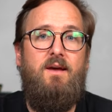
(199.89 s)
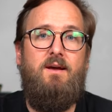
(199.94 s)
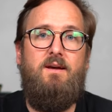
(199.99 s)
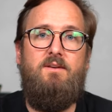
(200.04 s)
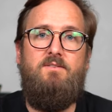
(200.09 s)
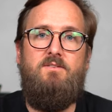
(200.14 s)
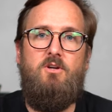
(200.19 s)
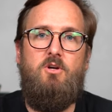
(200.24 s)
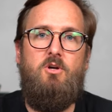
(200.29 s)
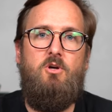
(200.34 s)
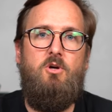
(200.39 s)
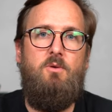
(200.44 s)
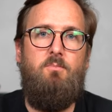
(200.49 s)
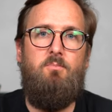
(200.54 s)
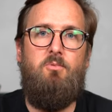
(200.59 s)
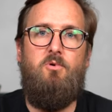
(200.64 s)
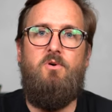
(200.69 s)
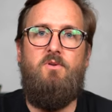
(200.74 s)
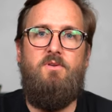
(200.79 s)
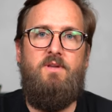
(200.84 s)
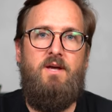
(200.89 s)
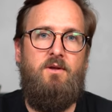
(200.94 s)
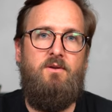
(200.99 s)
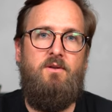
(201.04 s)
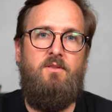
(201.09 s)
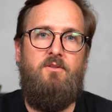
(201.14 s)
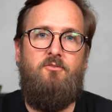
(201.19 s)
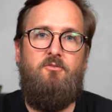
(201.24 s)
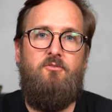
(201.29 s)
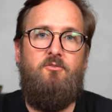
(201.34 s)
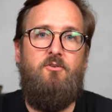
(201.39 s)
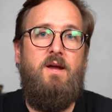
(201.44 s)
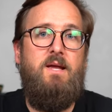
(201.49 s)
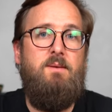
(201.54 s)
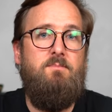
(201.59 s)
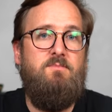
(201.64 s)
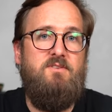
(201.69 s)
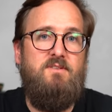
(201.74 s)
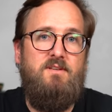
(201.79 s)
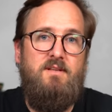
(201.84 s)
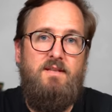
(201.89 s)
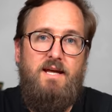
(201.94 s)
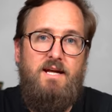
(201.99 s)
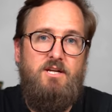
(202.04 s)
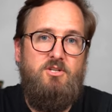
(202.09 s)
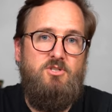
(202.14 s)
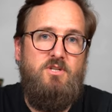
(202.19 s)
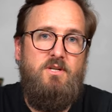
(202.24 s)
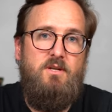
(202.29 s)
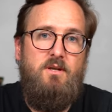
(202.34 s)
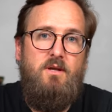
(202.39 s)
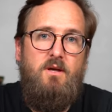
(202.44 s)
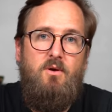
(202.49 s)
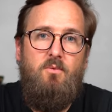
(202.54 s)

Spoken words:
because it could boil down to the frame selection,